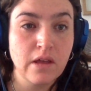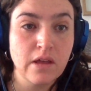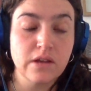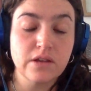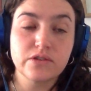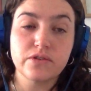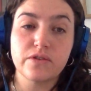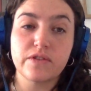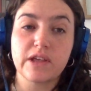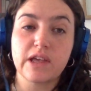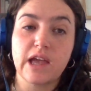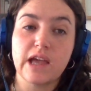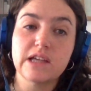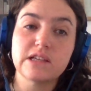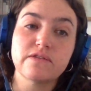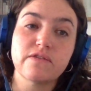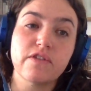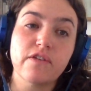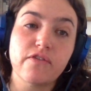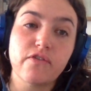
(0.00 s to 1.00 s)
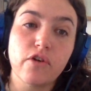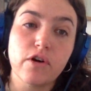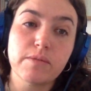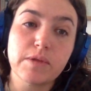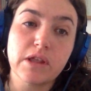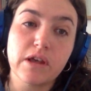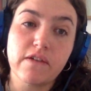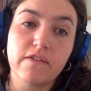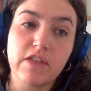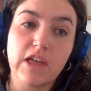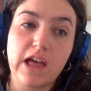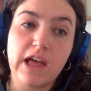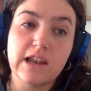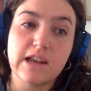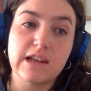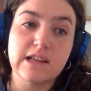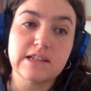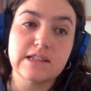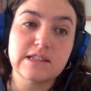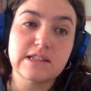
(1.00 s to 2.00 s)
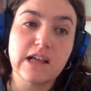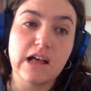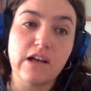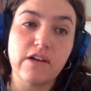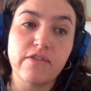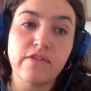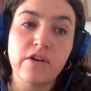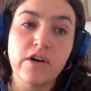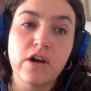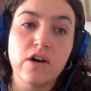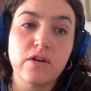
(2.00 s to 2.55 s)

So in the case of the formula of the end in itself,